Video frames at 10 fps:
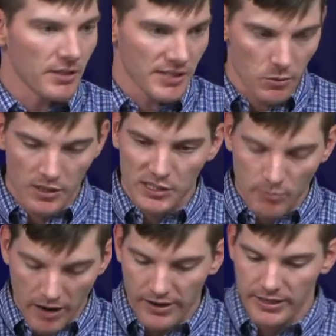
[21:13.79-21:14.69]
He wants to
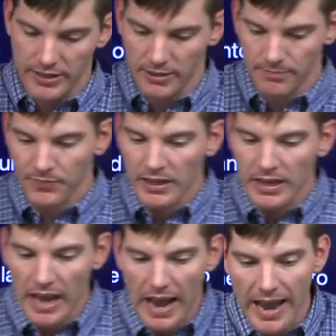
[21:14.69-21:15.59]
marry Dinah.
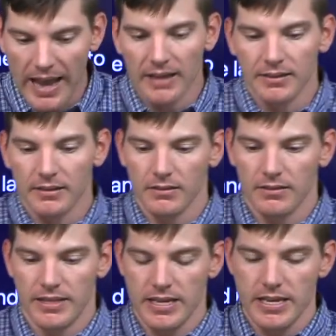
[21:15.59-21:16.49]
And
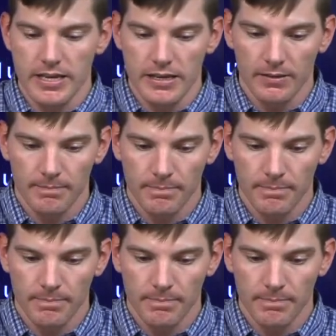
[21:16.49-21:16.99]
the